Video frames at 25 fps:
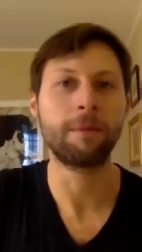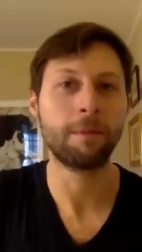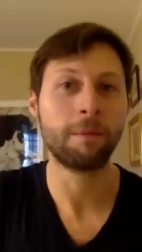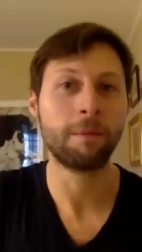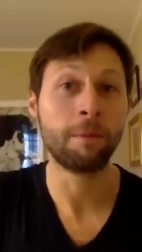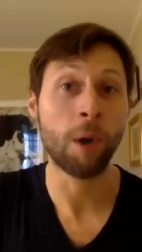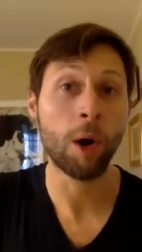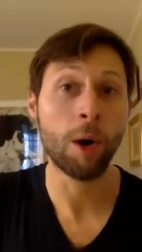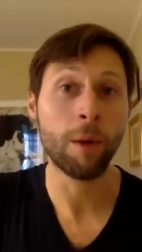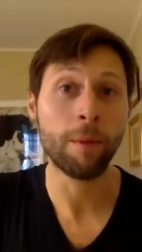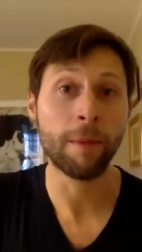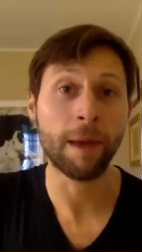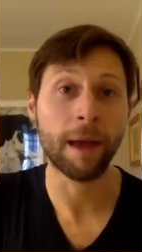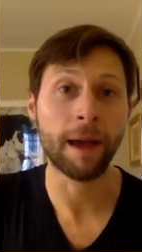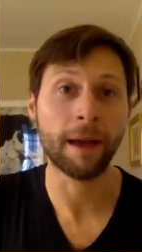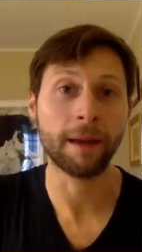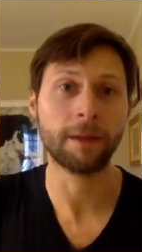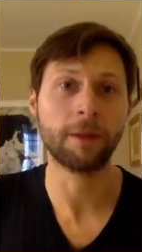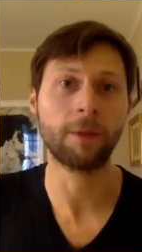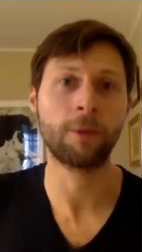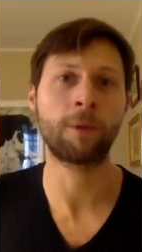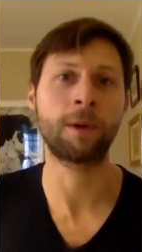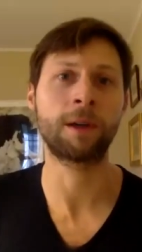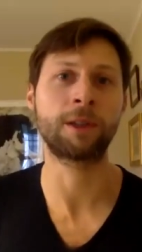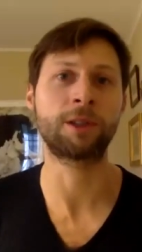moment,
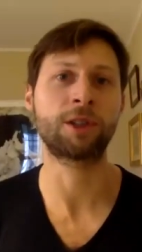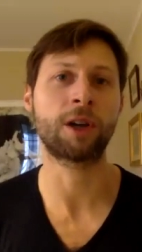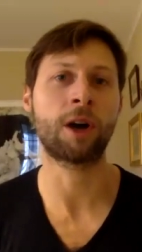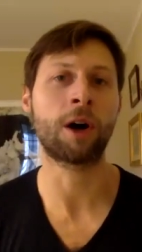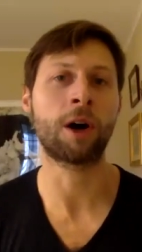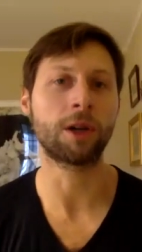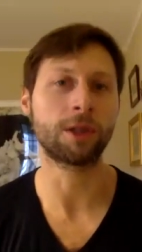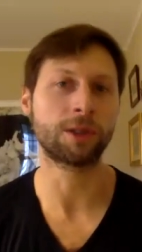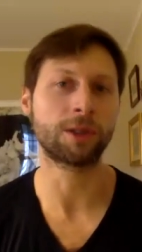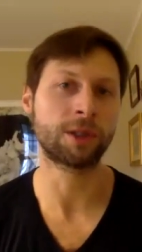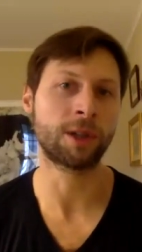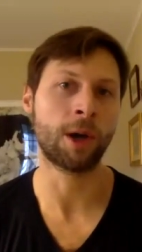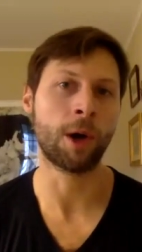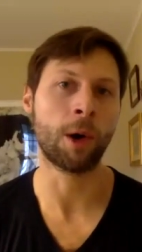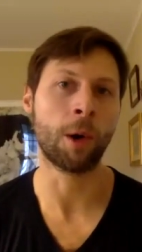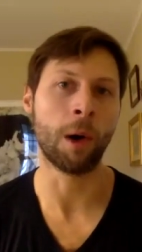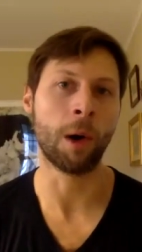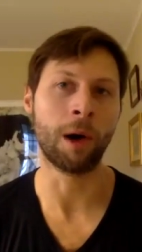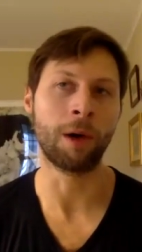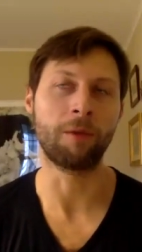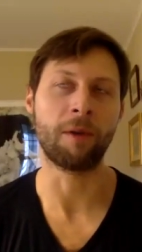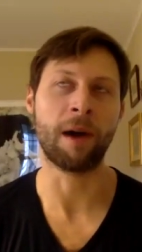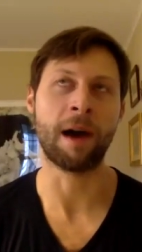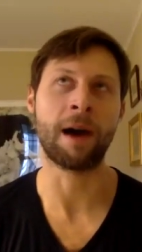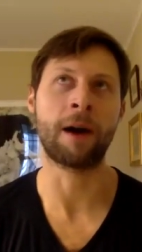which also
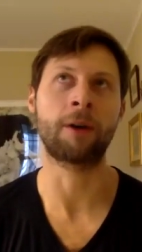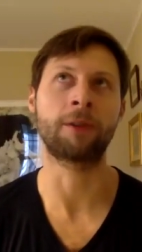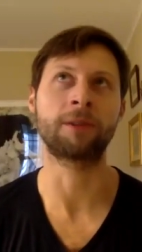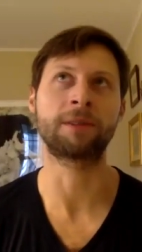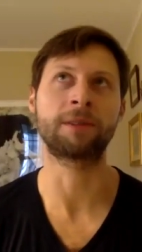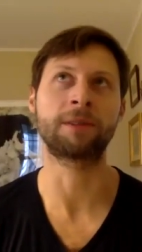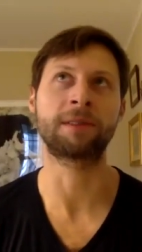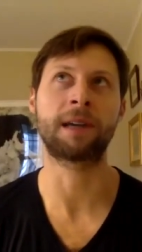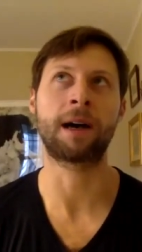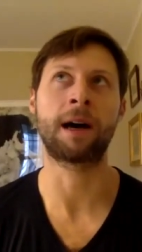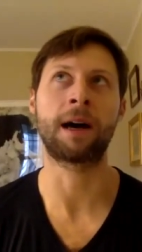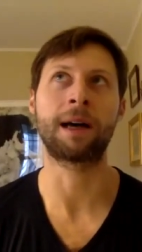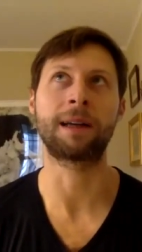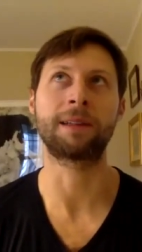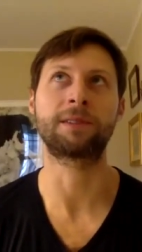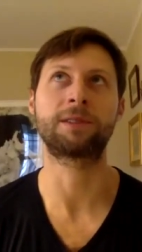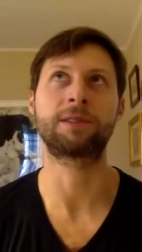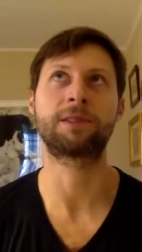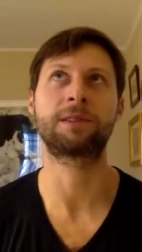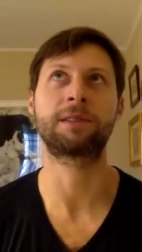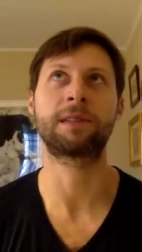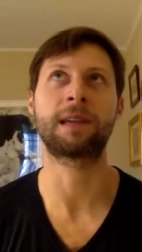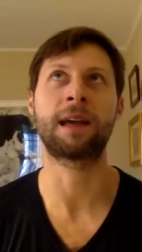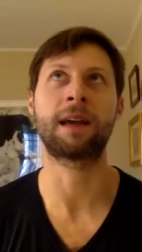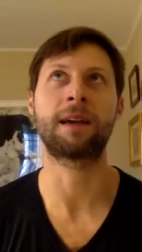allows
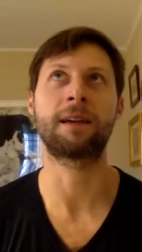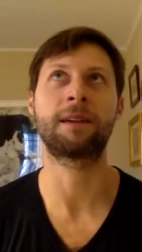us